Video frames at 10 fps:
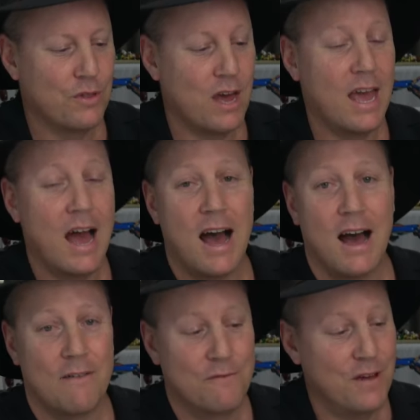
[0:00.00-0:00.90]
They
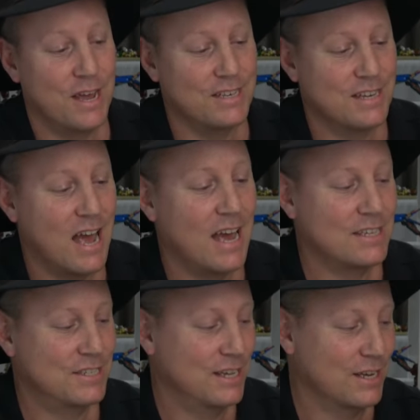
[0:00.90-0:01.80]
are
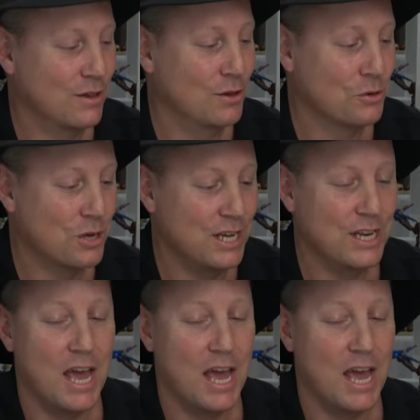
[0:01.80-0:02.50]
fantastic looking